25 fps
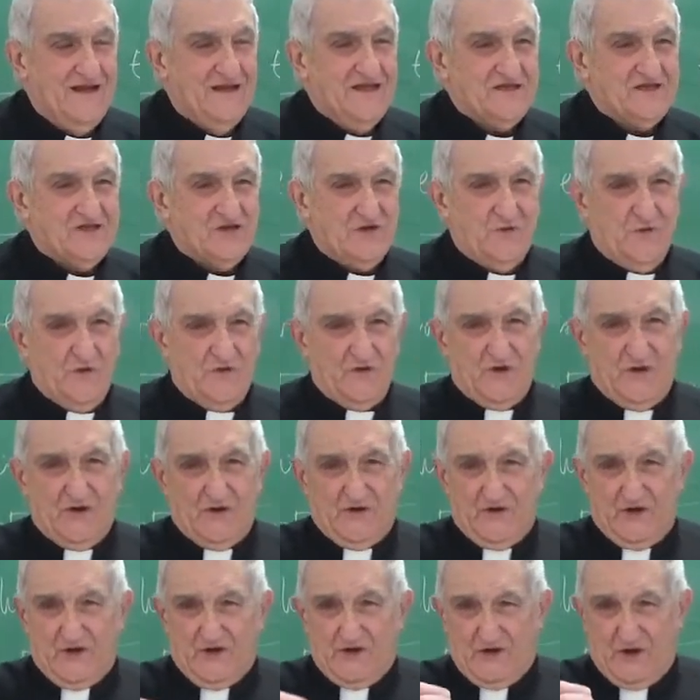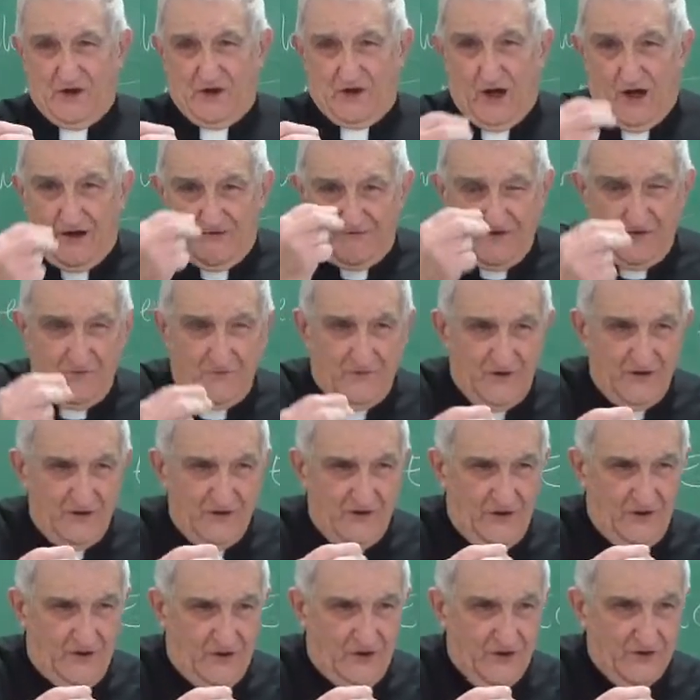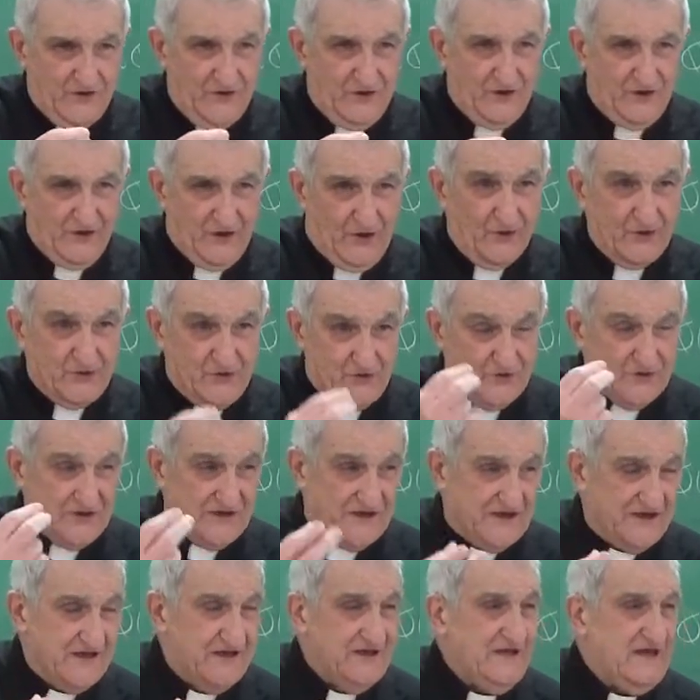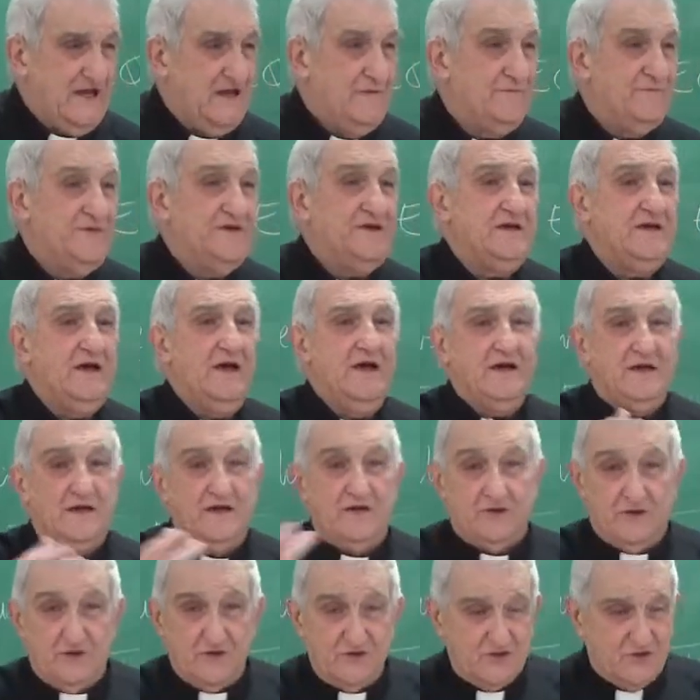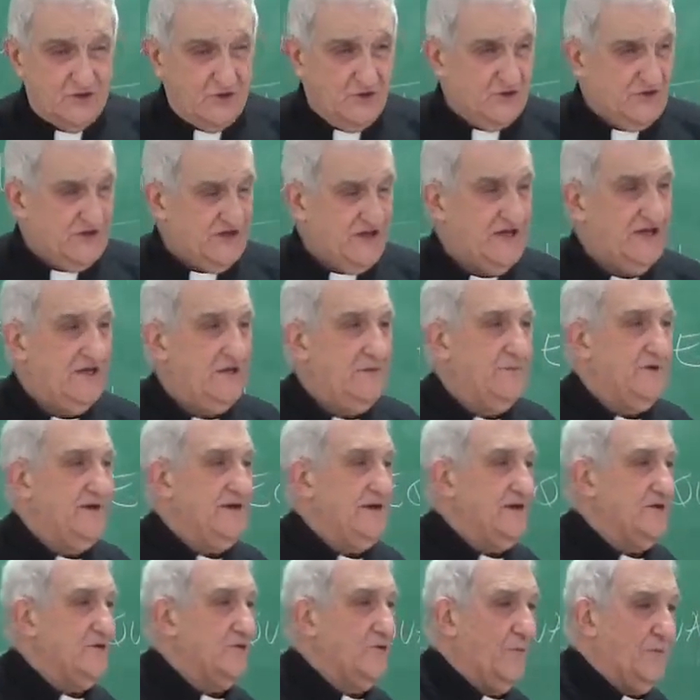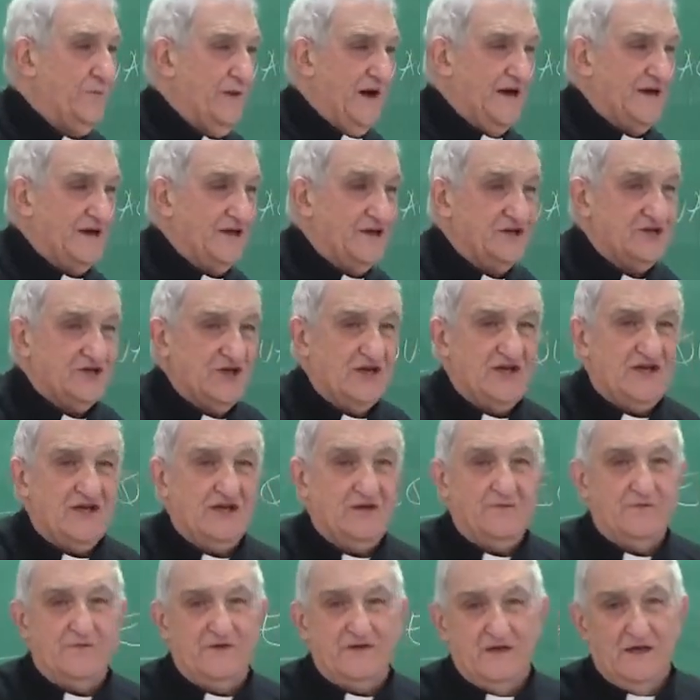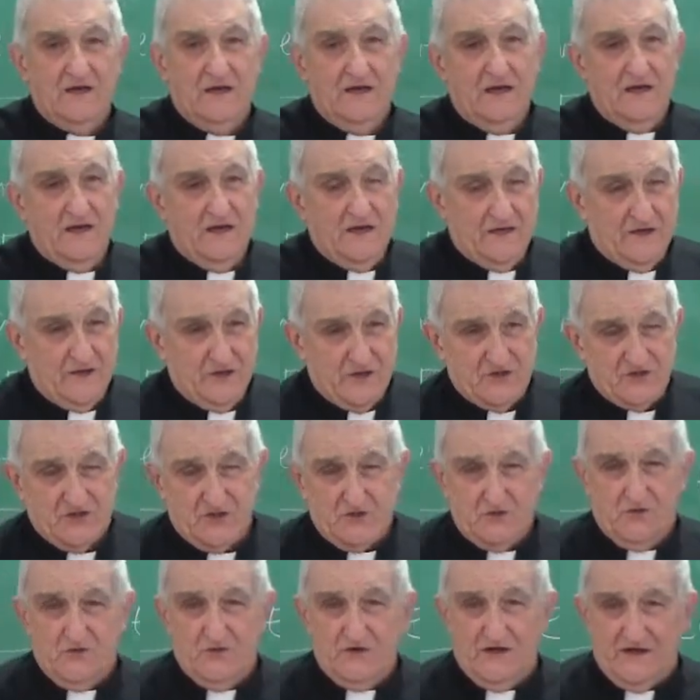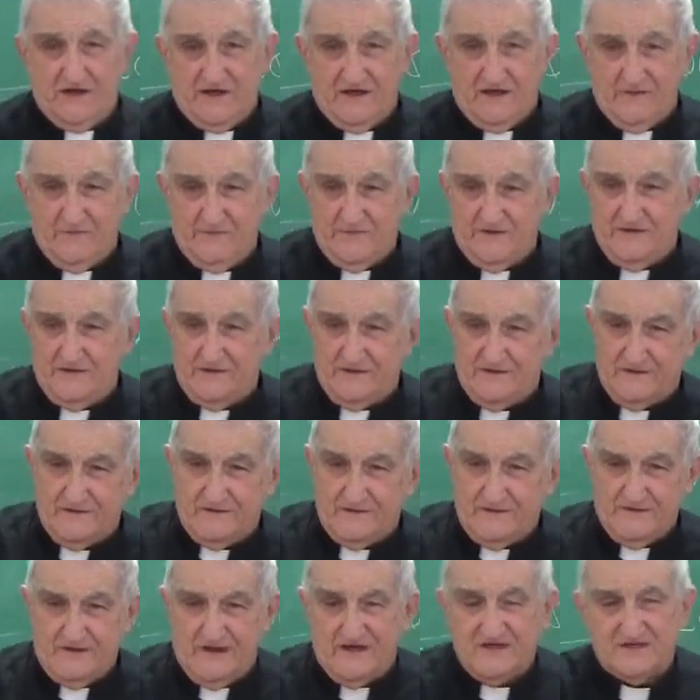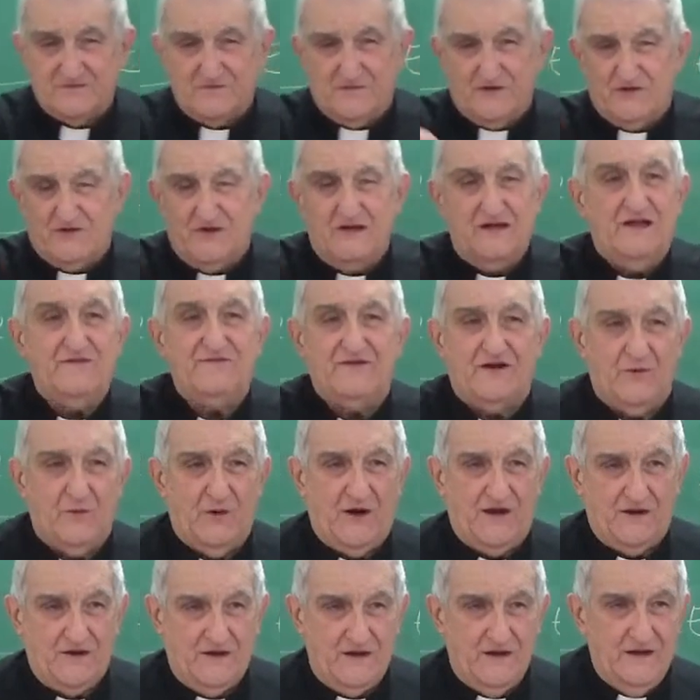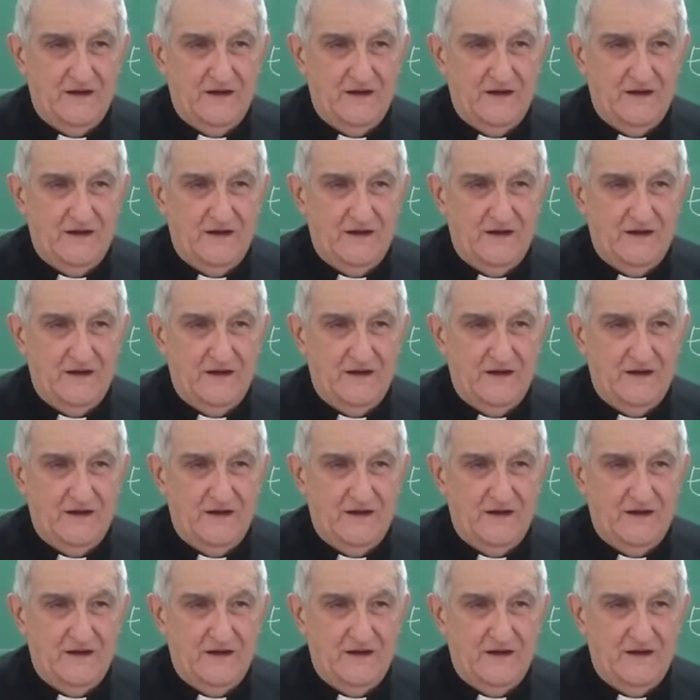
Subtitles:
So the government or the authority can be in the church, it can be in a parish, it can be in a school, it can be in a hospital, everywhere.